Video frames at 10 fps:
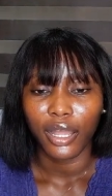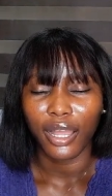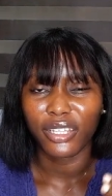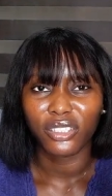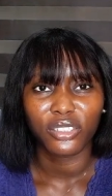
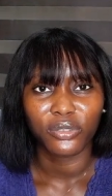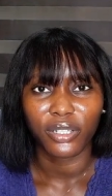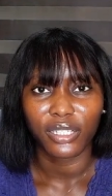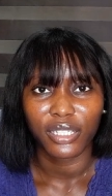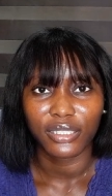I just
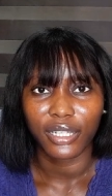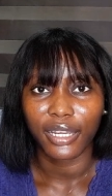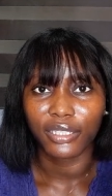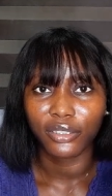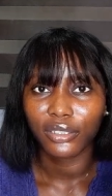realized that
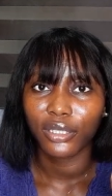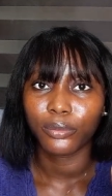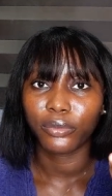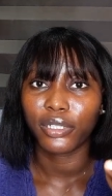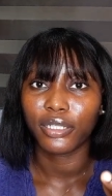I just
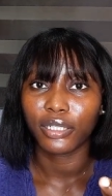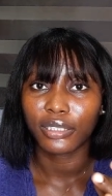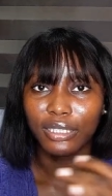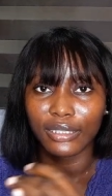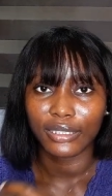keep breaking
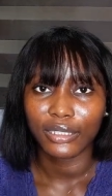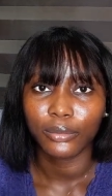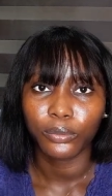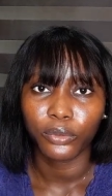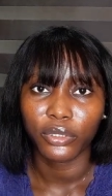out at
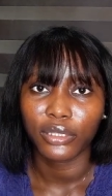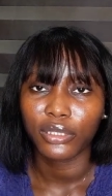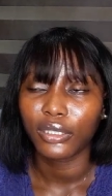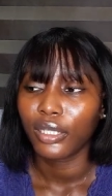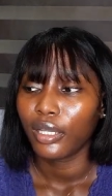certain
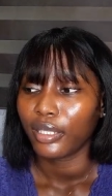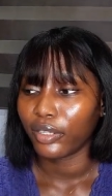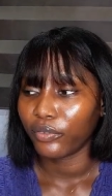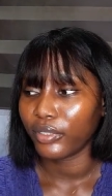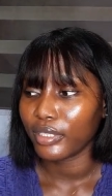points.
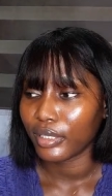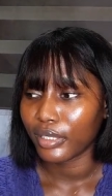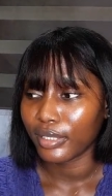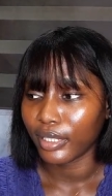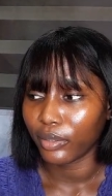Like, for
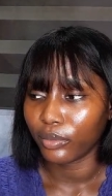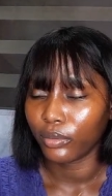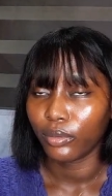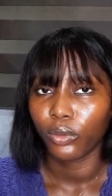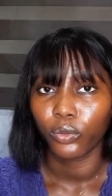instance, now
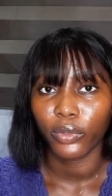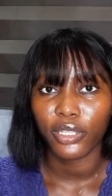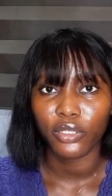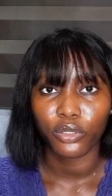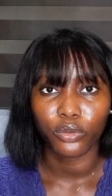
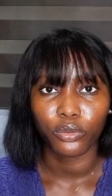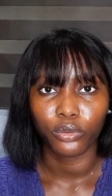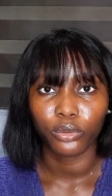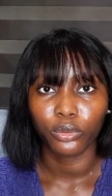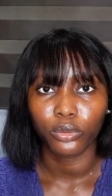when
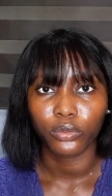you